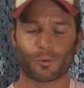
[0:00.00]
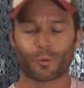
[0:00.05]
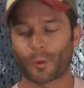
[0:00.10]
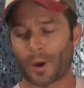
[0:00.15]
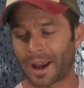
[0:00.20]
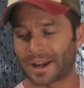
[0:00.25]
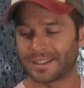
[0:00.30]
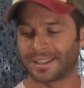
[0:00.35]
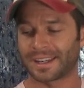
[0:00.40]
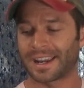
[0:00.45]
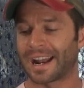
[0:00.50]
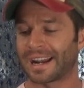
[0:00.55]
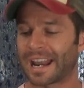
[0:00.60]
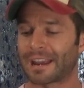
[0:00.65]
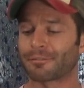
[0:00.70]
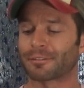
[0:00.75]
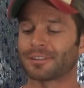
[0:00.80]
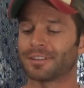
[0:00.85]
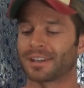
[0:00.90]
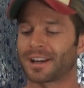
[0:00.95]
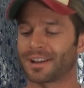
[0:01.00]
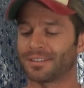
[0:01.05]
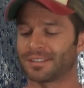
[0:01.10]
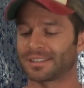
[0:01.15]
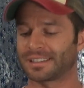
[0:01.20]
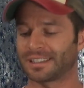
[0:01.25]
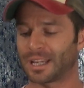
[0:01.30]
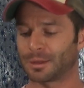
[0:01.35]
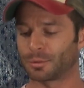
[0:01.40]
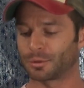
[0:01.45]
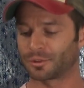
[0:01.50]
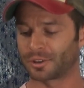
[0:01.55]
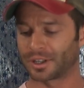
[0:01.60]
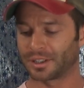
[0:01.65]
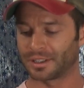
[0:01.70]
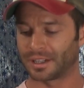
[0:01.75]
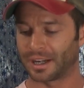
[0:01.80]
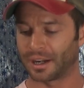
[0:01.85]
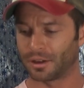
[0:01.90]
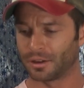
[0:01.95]
ranting on everything on this label
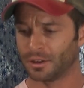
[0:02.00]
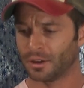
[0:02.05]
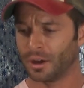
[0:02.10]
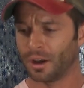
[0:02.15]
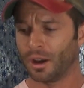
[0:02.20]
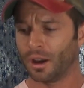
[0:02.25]
right now.